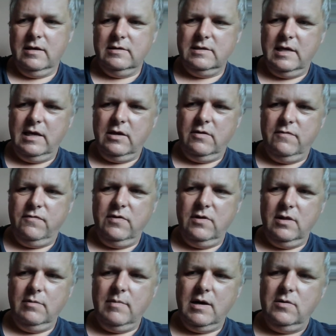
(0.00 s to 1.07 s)
take your
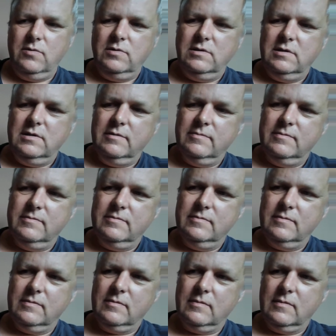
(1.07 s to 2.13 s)
film out,
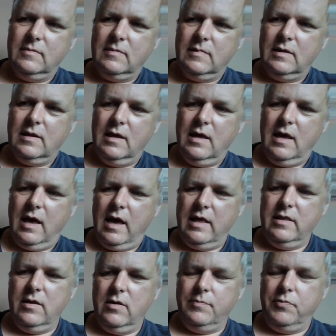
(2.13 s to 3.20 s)

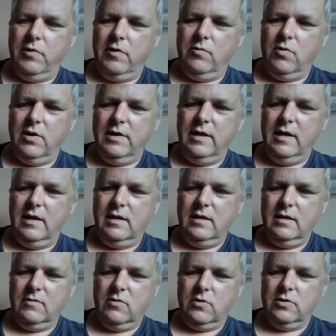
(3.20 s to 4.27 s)
and then to put one in,
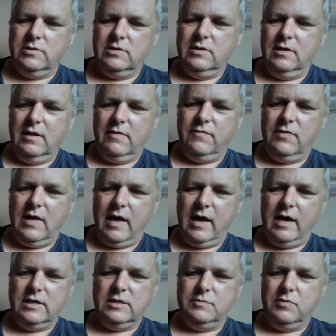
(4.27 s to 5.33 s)
of course, you lift the
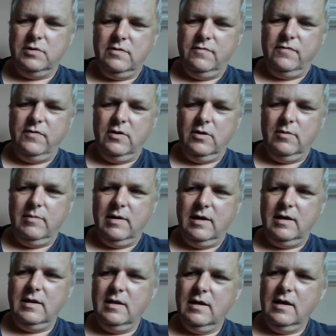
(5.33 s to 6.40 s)
hatch, put the film
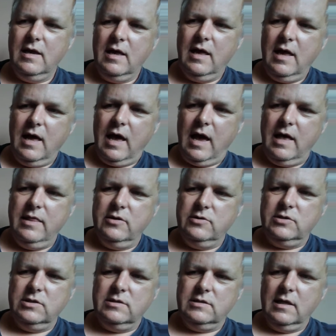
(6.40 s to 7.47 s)
in, and there's
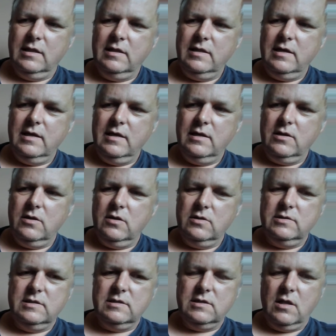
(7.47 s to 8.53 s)
just a little
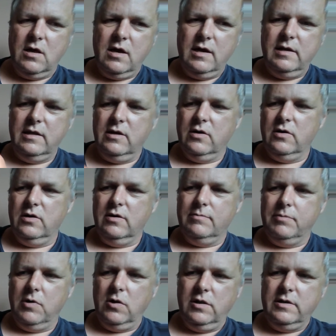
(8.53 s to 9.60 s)
slot here. You
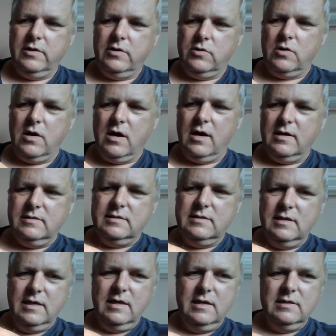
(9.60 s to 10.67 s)
pull it across,
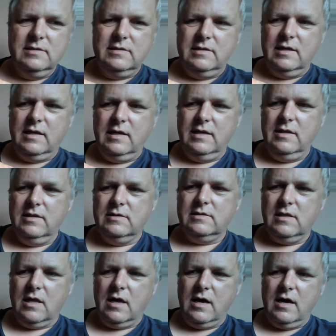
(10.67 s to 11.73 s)
stick it in the
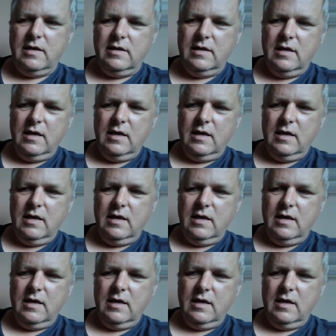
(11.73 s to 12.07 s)
slot,